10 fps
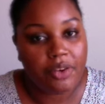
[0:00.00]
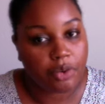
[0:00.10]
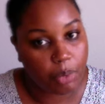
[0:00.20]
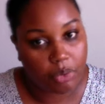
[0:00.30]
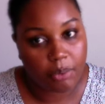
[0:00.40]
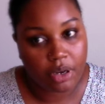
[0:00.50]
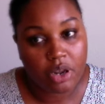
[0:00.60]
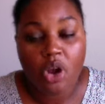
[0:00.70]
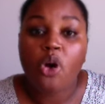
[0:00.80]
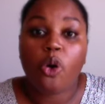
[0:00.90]
from everyone,
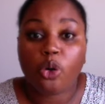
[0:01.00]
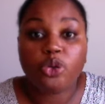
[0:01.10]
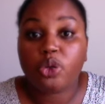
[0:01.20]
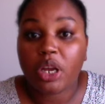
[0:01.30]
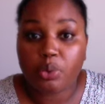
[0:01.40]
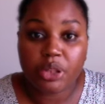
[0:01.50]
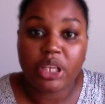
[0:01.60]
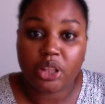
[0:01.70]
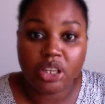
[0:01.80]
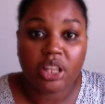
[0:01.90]
or do they really
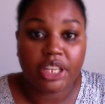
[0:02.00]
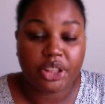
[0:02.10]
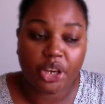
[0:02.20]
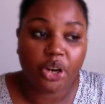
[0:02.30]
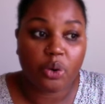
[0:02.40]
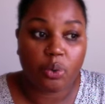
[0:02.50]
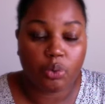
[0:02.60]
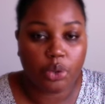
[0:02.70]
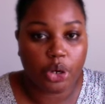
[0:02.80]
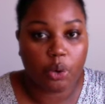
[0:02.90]
look like they're
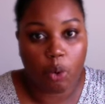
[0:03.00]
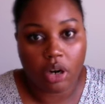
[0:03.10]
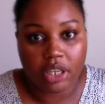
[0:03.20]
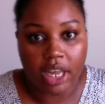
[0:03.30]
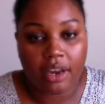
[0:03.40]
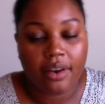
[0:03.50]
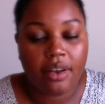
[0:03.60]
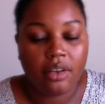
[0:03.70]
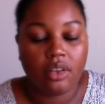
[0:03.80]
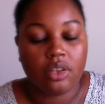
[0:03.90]
working?
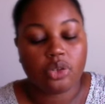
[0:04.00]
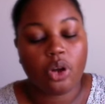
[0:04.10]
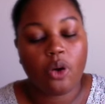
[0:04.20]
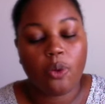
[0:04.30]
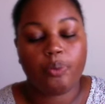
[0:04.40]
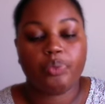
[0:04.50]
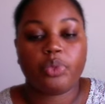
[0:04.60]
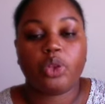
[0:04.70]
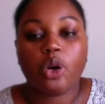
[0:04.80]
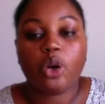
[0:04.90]
So
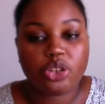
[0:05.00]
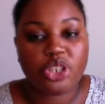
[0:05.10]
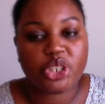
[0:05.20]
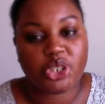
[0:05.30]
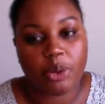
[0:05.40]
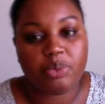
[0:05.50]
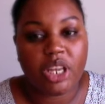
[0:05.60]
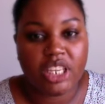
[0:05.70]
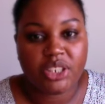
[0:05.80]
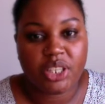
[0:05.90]
those are just some
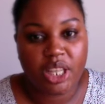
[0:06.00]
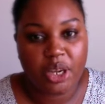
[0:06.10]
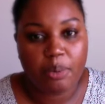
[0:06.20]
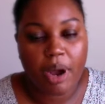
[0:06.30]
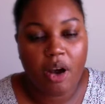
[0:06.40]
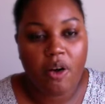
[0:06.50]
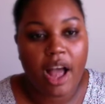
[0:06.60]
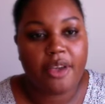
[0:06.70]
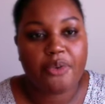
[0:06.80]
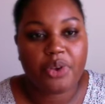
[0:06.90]
things to think about.
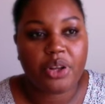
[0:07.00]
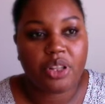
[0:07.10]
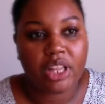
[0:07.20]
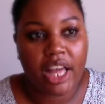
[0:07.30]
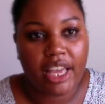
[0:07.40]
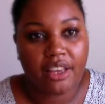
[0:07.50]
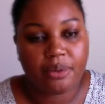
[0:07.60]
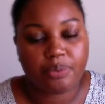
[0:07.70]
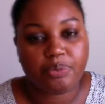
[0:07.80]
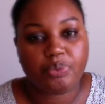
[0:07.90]
I feel like
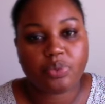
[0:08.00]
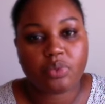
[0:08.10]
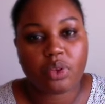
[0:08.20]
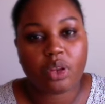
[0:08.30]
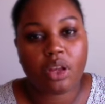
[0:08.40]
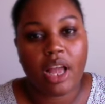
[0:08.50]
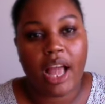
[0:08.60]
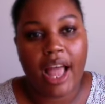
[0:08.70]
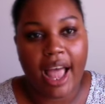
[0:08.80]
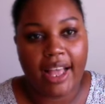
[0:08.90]

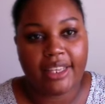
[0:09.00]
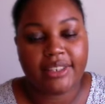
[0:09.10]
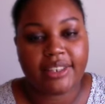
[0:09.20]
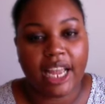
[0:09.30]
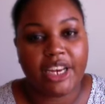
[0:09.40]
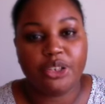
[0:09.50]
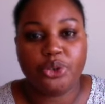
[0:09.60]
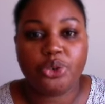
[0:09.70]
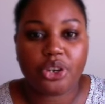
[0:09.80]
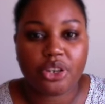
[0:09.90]
as a
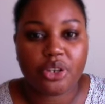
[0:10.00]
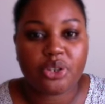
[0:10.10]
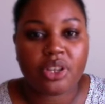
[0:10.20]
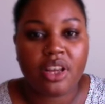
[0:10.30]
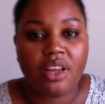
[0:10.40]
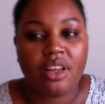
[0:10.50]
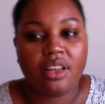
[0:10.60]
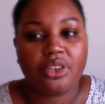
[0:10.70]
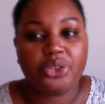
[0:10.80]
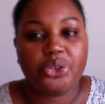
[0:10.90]
new nurse,
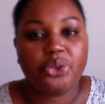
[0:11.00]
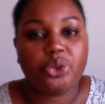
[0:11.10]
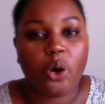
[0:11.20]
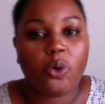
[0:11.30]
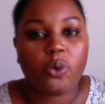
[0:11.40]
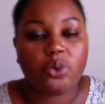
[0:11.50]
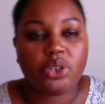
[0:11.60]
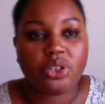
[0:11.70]
you don't